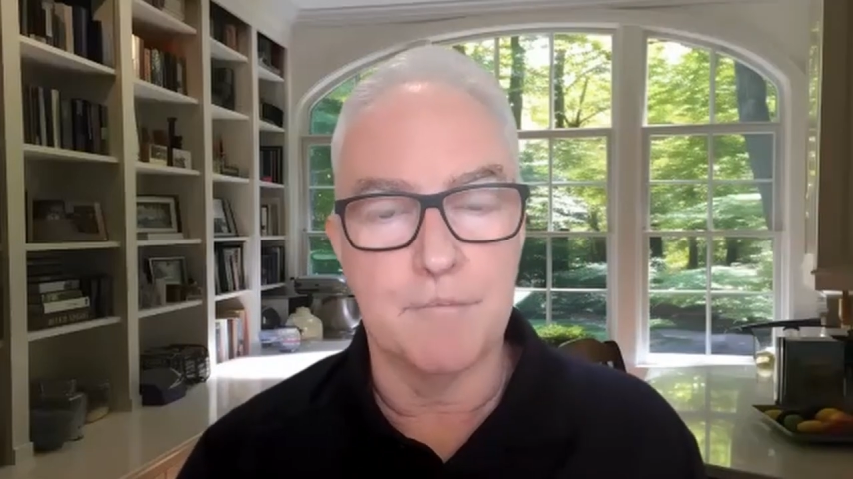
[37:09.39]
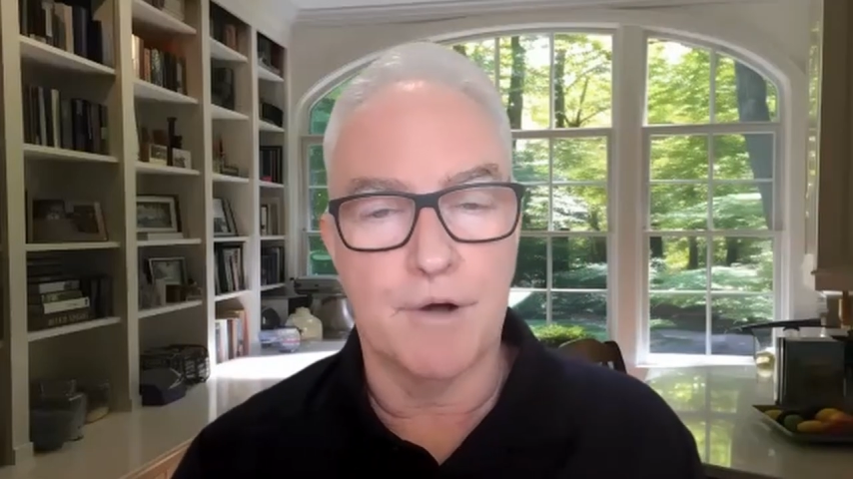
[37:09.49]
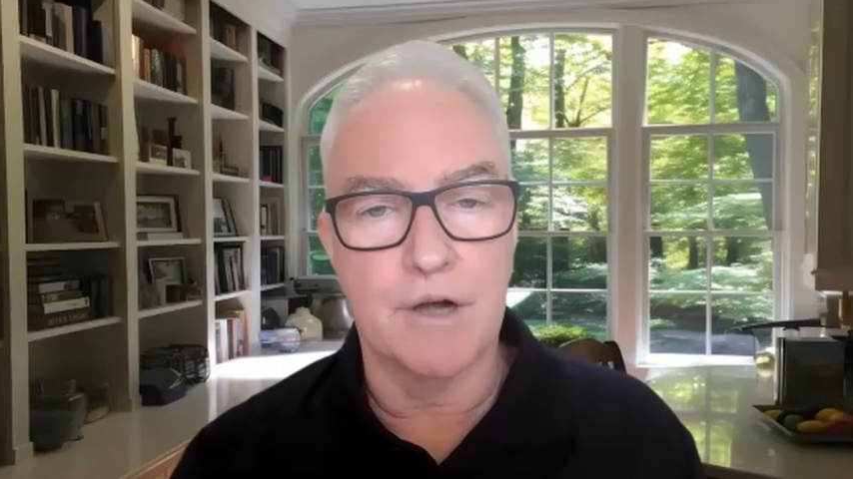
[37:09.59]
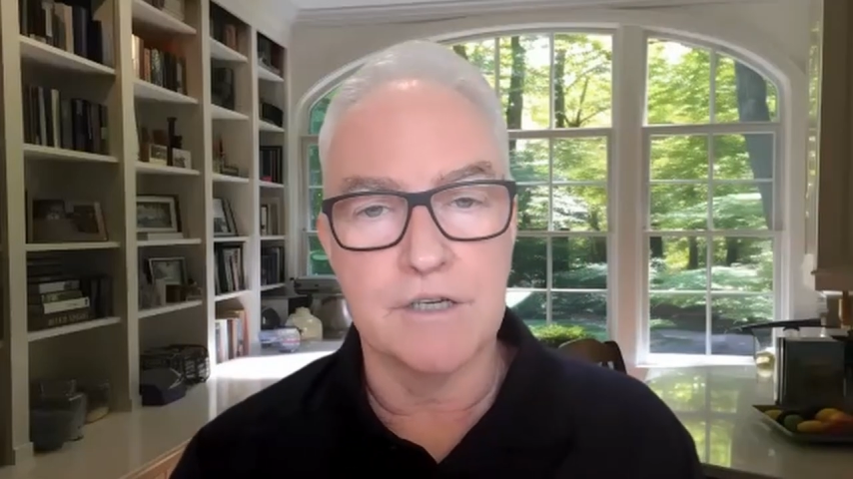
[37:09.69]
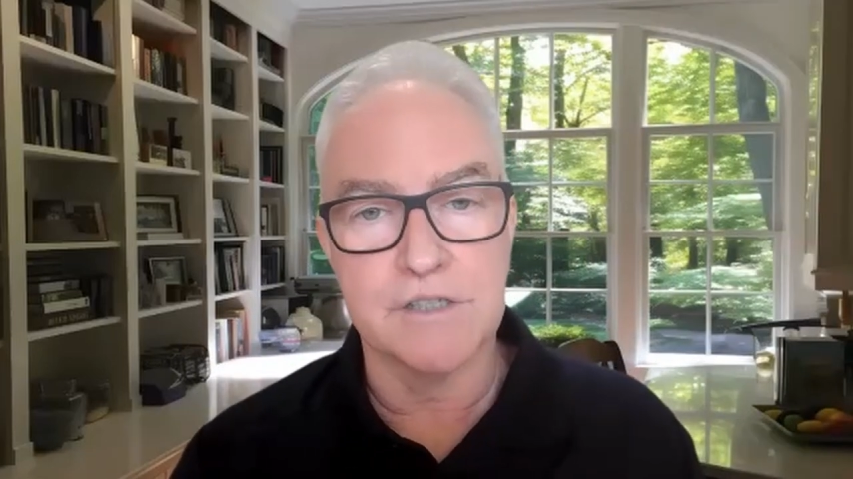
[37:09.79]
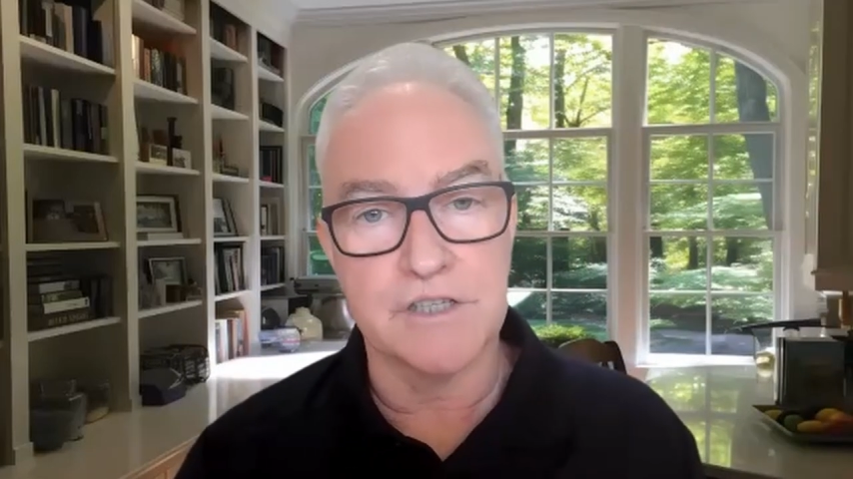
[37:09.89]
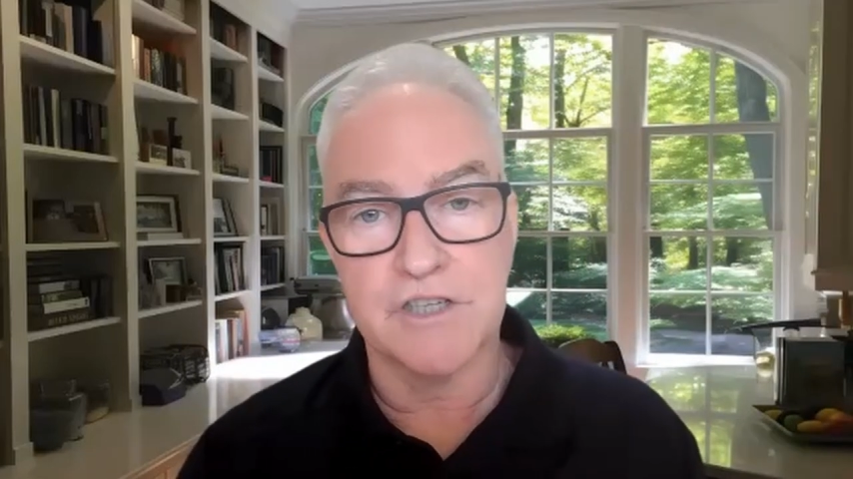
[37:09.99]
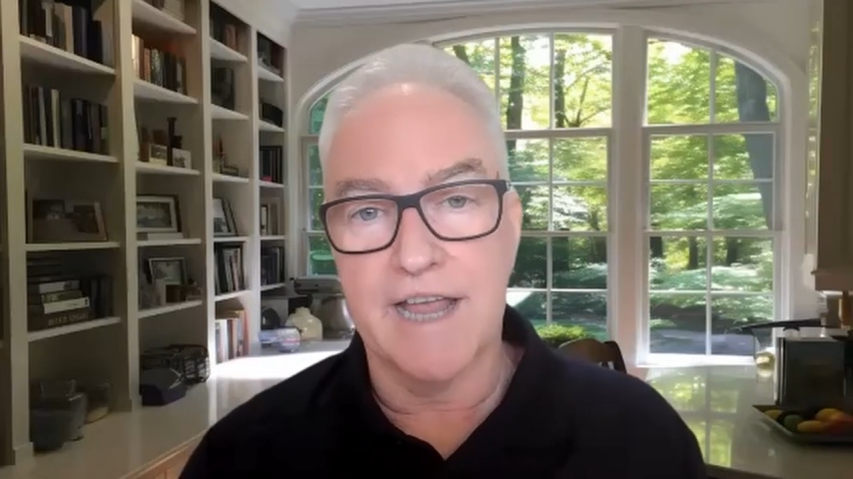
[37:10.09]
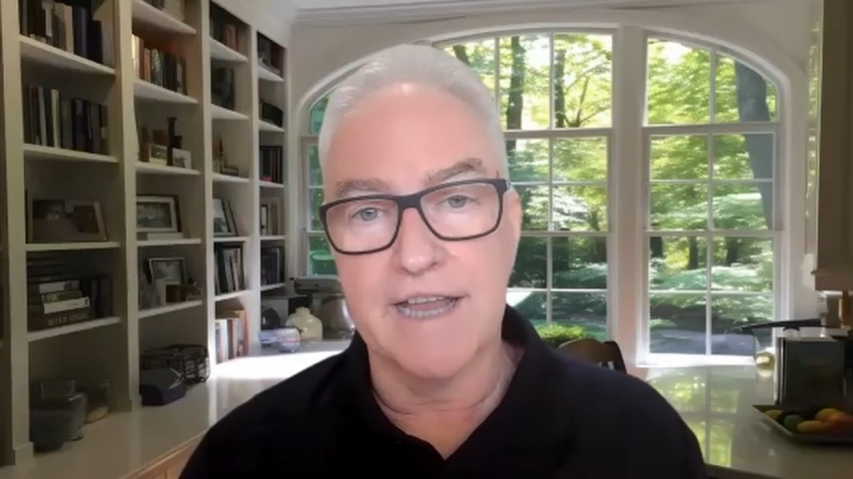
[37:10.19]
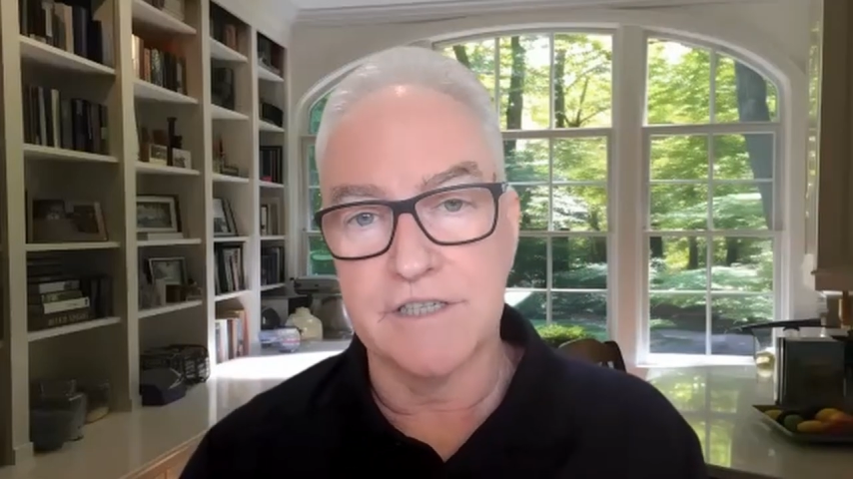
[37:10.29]
approaches are
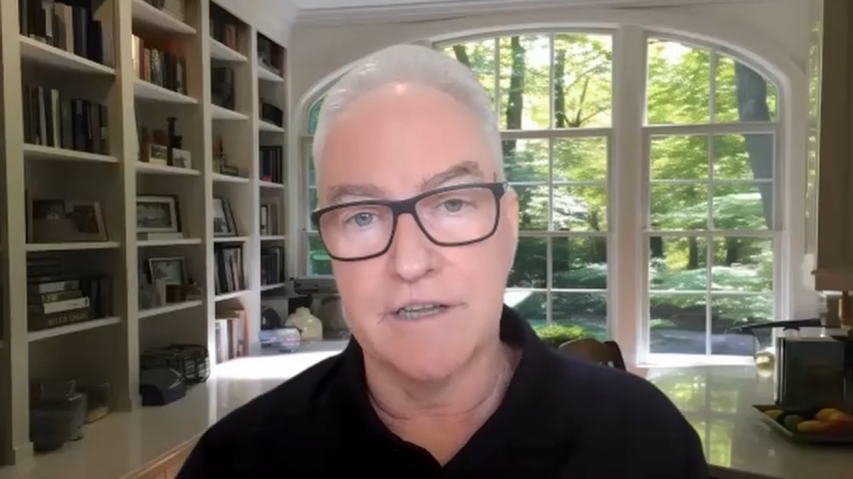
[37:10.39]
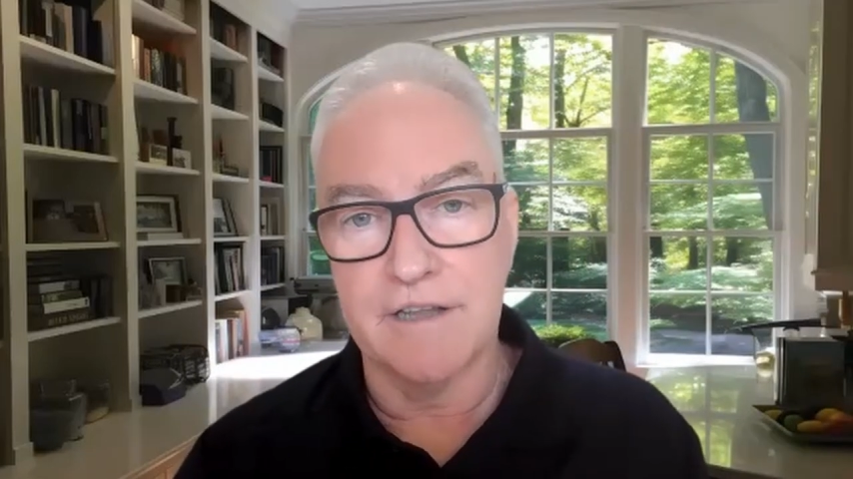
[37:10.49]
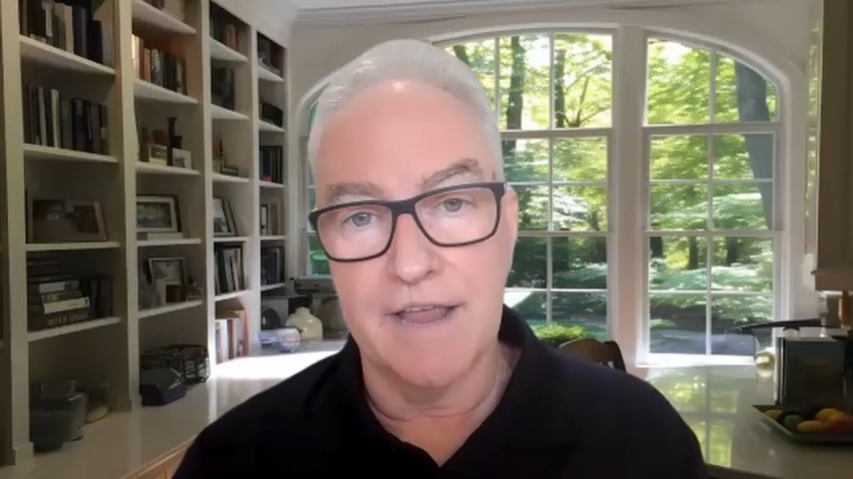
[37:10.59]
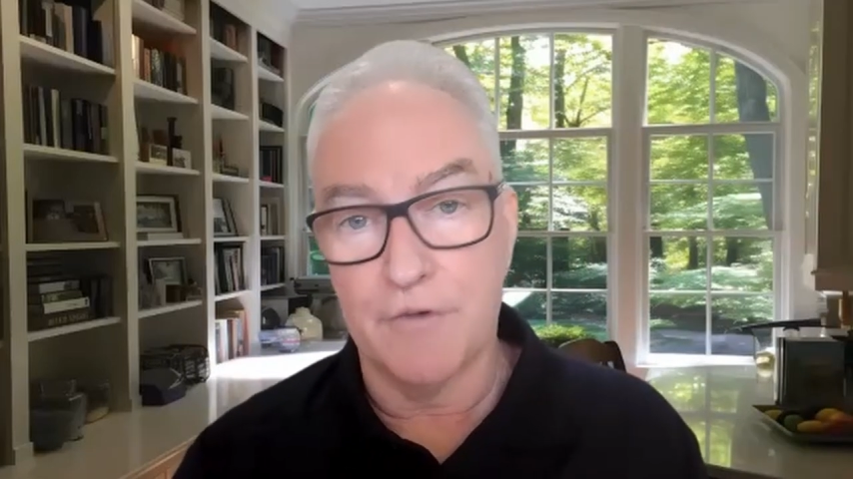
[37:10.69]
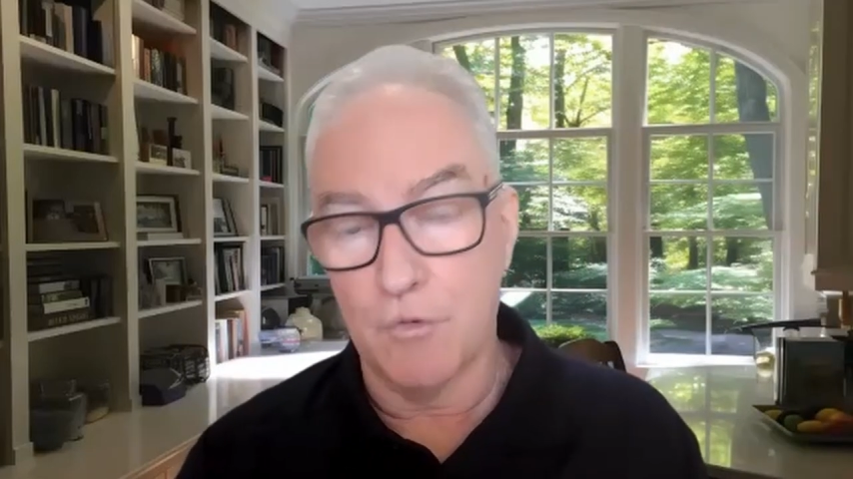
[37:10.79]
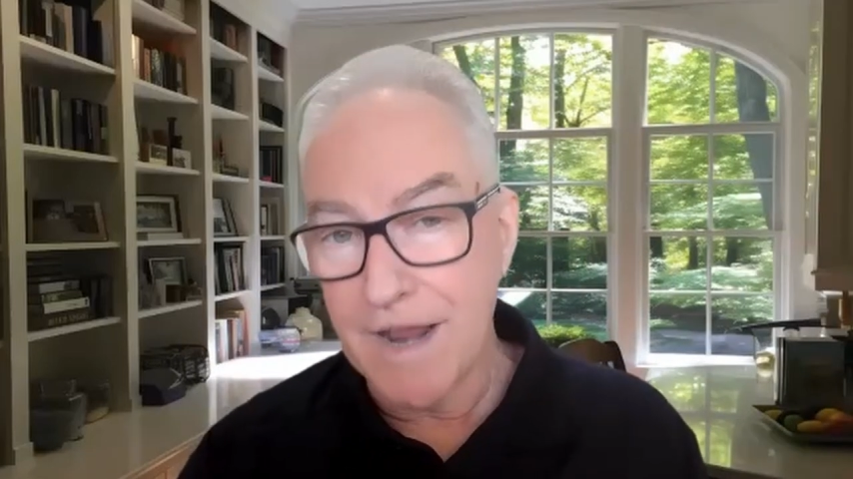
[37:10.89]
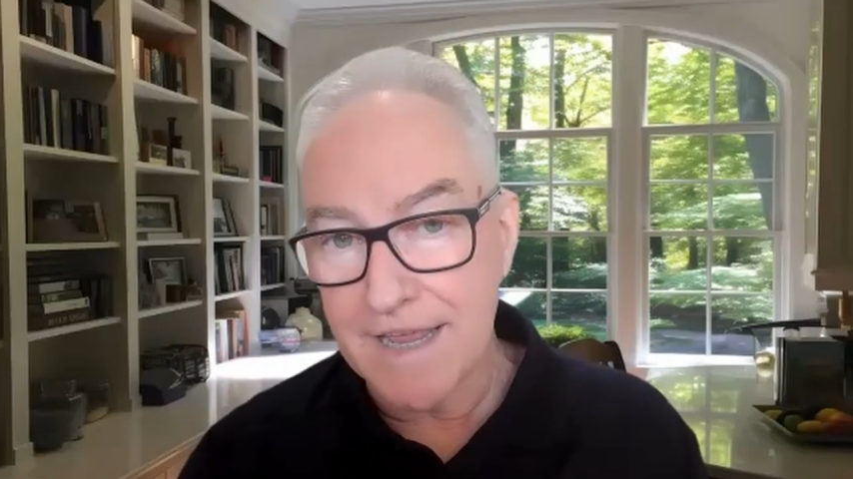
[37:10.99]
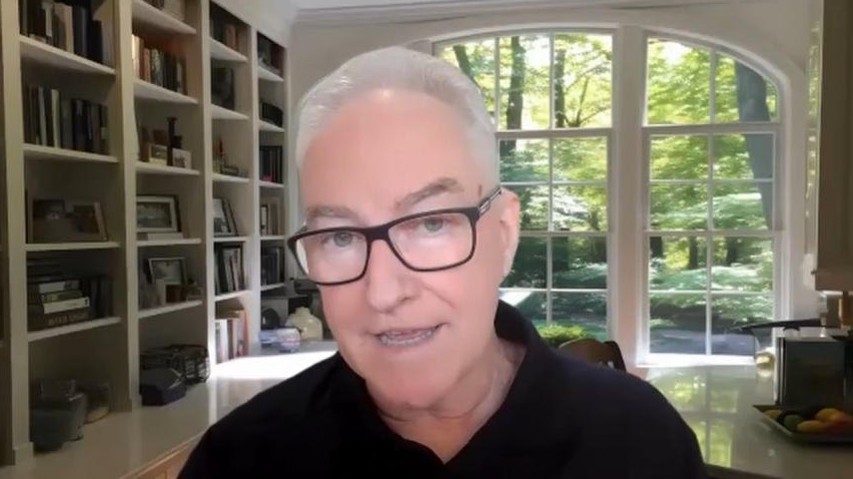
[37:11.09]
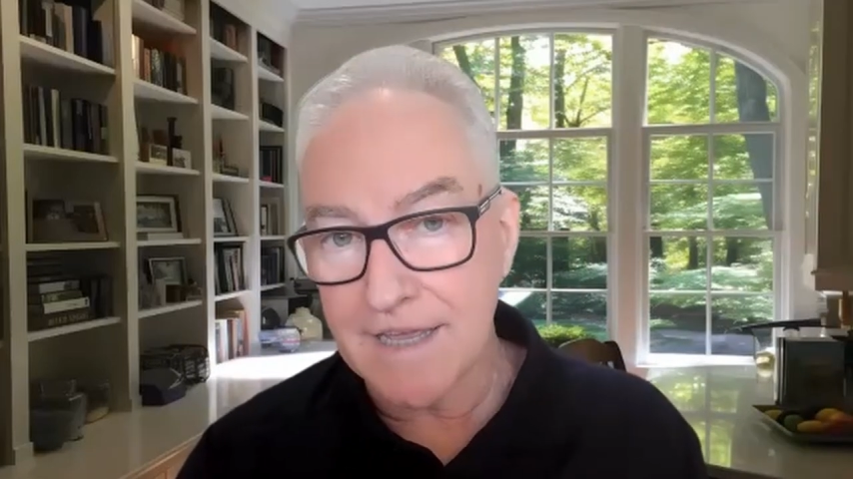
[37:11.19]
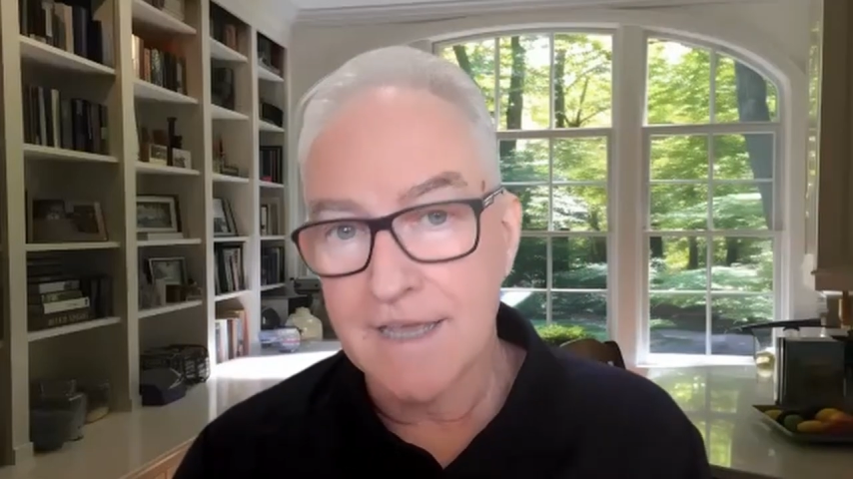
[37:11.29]
changing every
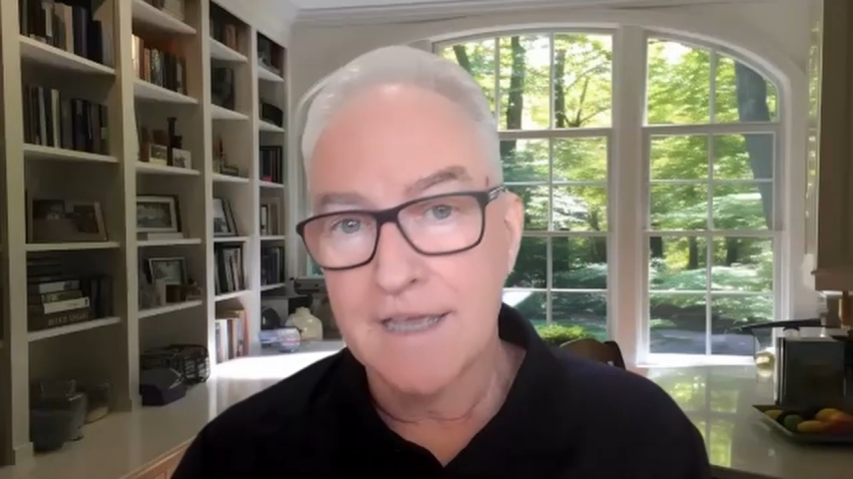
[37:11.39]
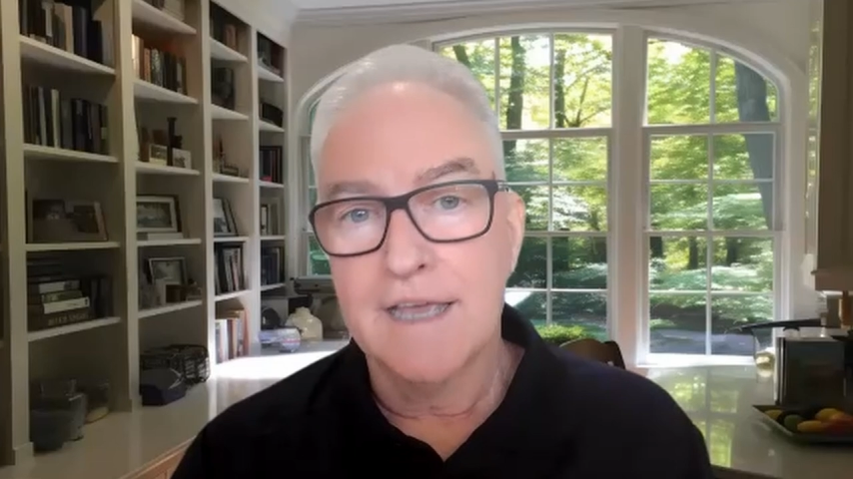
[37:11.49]
week,